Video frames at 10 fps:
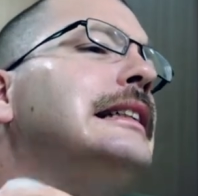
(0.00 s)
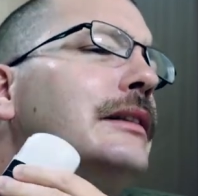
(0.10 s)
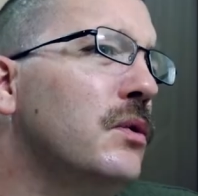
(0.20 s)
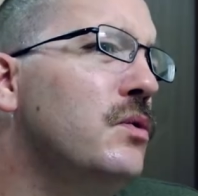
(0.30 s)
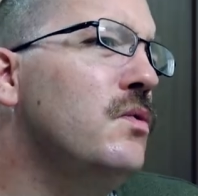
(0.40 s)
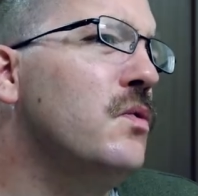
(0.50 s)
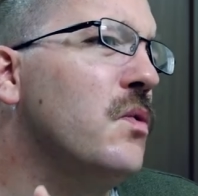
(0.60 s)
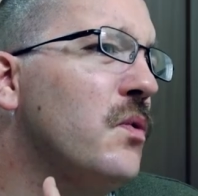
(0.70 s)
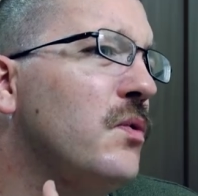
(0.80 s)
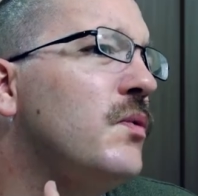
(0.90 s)
Ooh, a
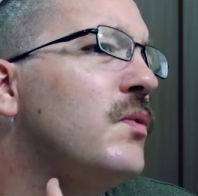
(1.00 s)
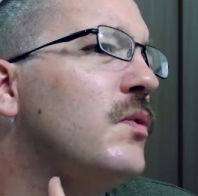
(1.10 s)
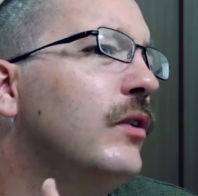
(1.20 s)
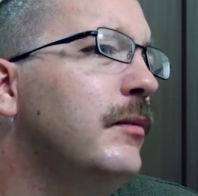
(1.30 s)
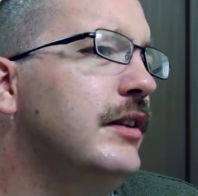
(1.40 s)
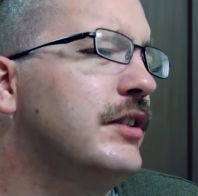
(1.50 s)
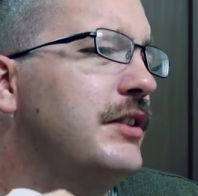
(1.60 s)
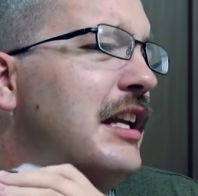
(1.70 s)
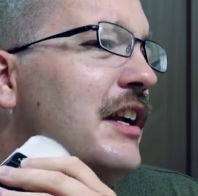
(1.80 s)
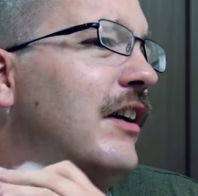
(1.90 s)
little bit of
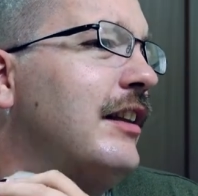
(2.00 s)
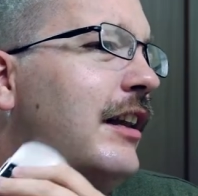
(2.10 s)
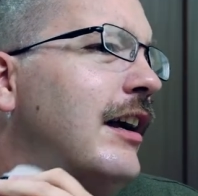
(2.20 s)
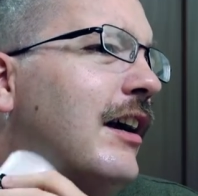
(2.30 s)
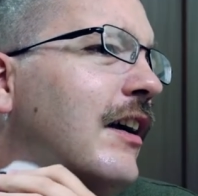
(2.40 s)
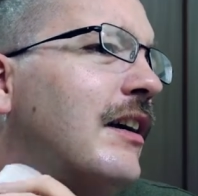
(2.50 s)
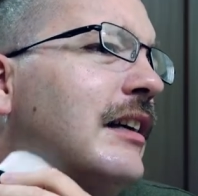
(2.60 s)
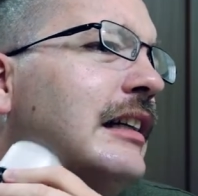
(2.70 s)
stinging right there.